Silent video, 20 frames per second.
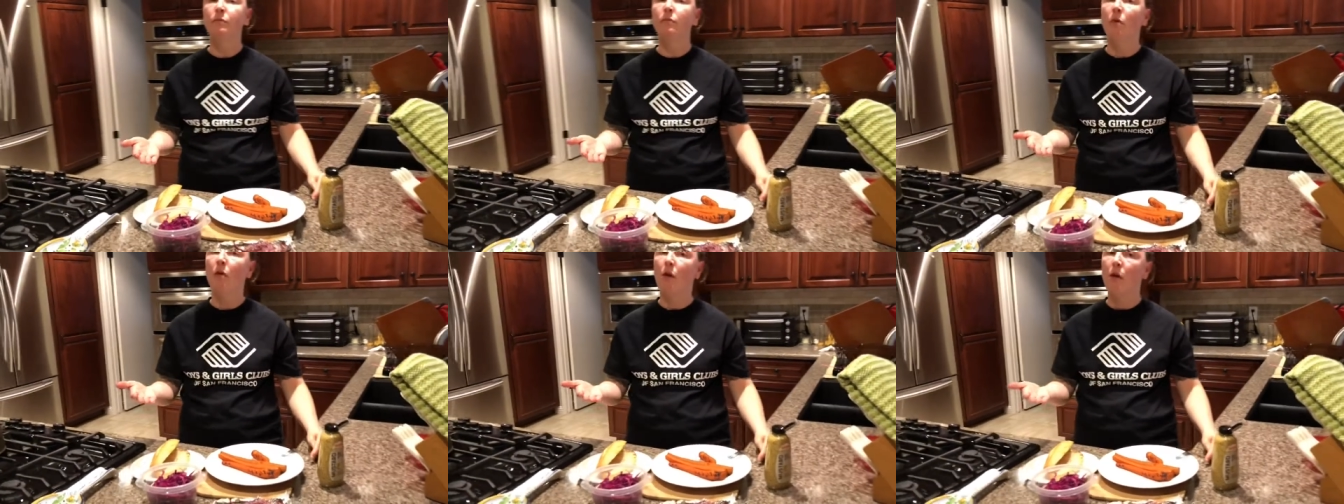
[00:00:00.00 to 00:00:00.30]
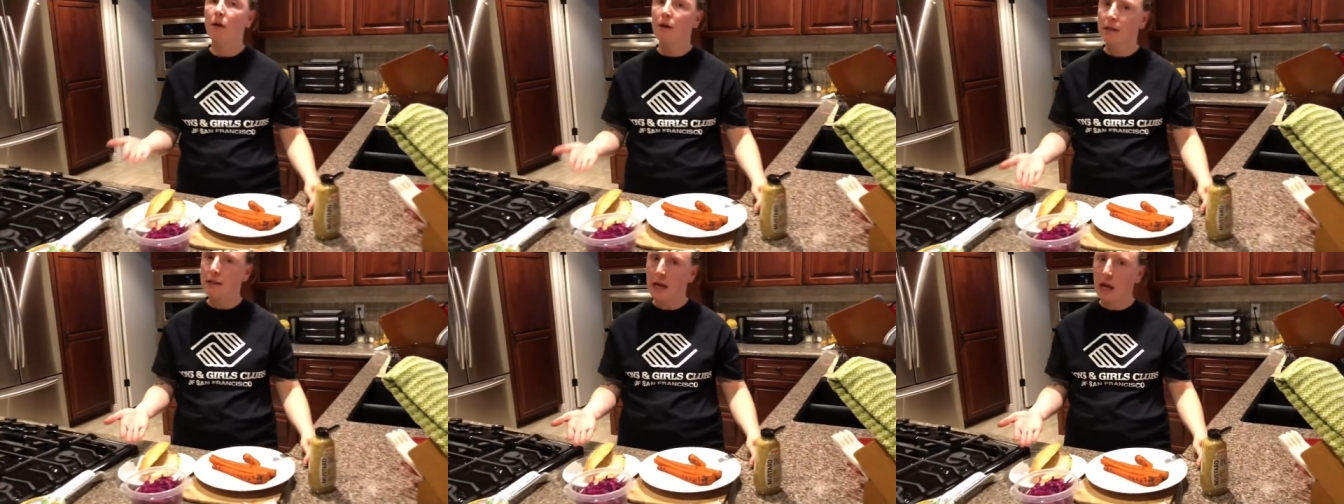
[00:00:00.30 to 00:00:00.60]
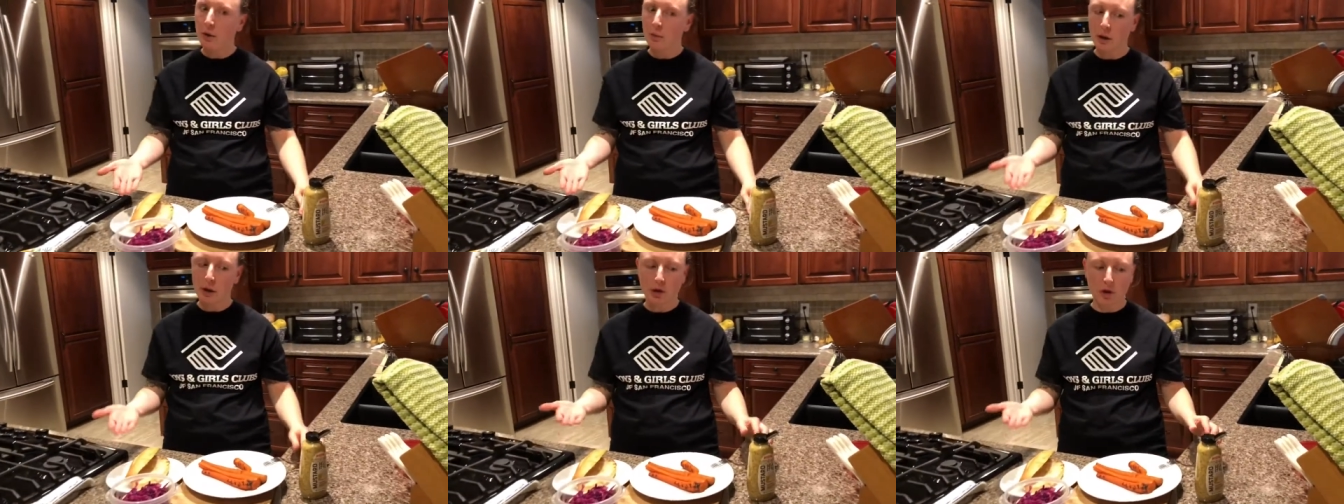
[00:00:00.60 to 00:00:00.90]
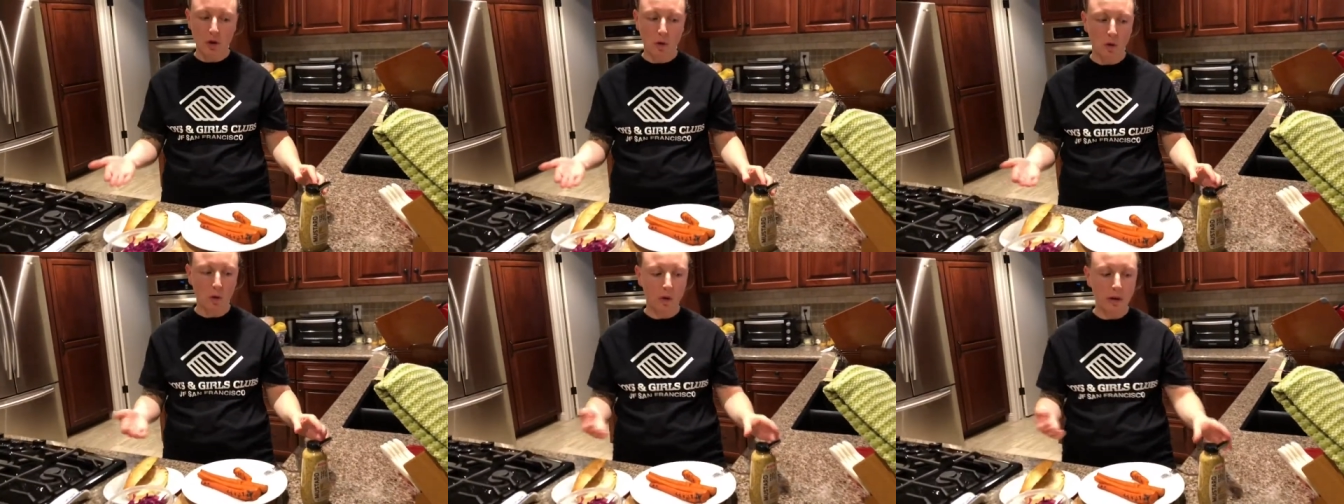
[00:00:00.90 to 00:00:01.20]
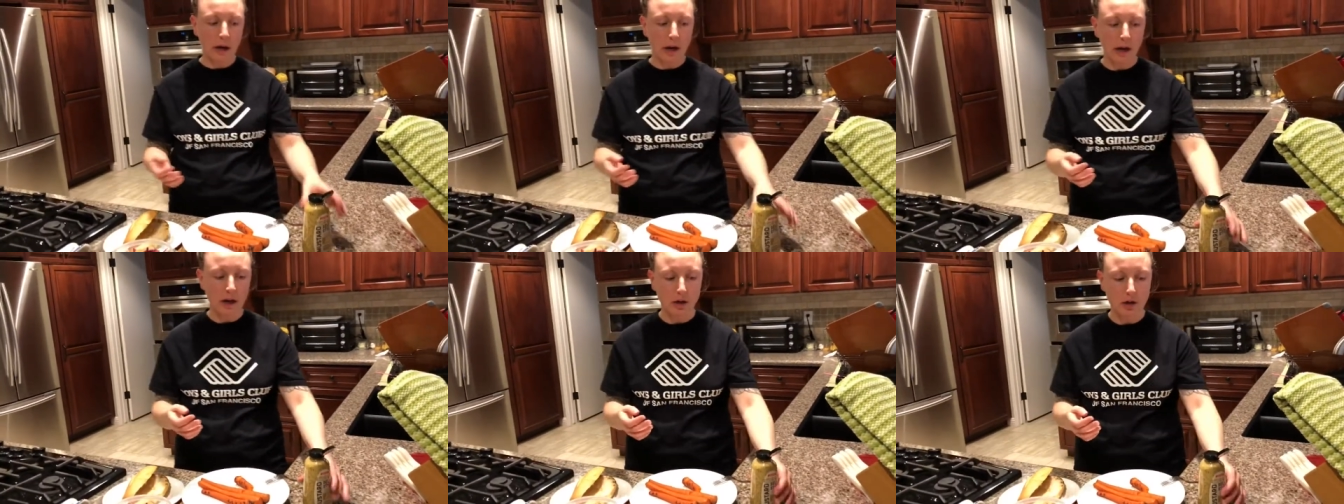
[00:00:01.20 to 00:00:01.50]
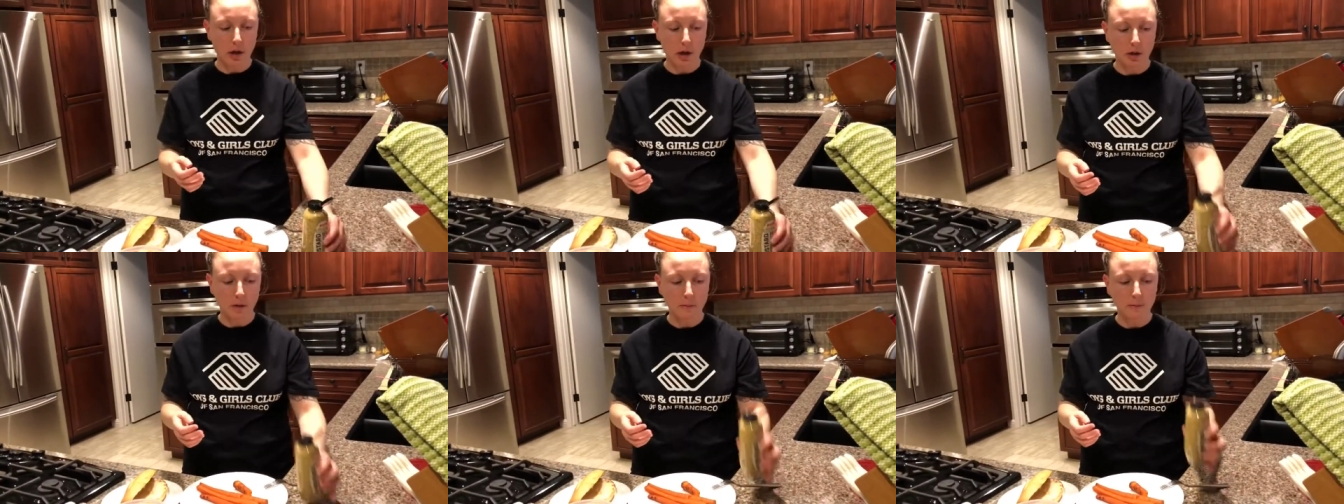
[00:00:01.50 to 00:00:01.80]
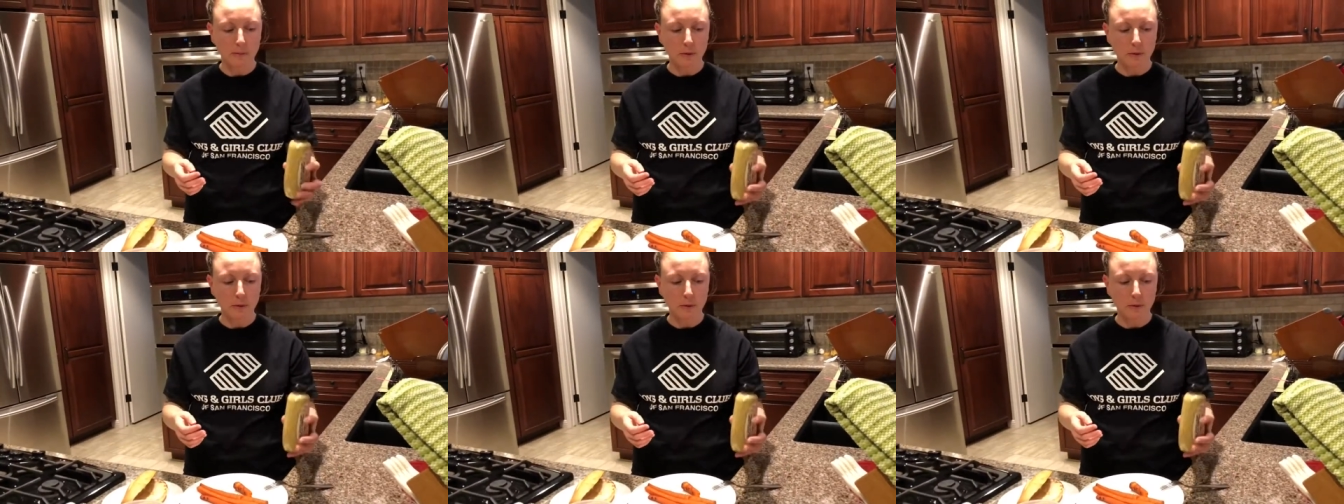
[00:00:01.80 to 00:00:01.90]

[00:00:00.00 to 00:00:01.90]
sandwich, the whole carrot dog.